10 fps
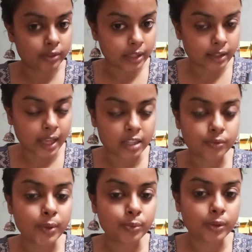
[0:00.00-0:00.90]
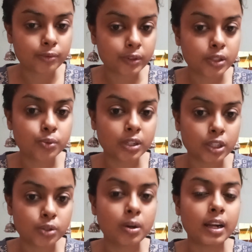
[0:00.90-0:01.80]
That's why first we
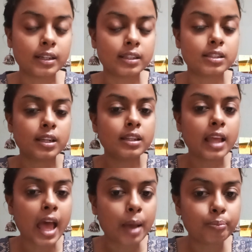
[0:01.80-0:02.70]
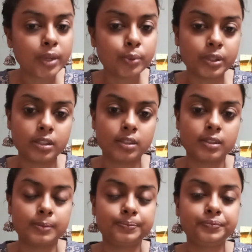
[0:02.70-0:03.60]
need to understand the ambiguities.